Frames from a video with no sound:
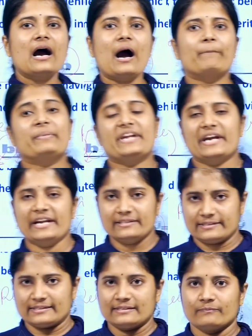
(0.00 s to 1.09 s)

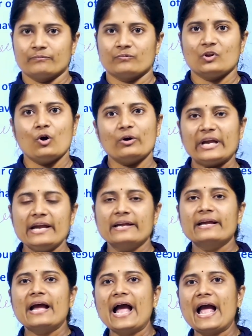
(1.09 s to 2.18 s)
appearance. Okay,
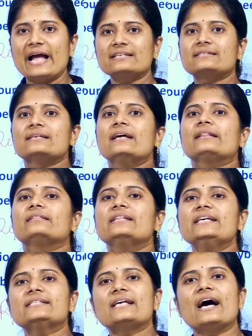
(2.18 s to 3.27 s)
as
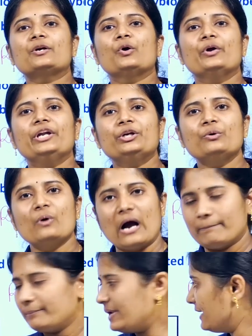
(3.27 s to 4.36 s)
these are going to
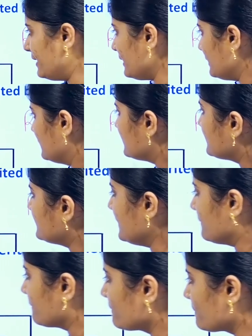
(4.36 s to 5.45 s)
appear, see,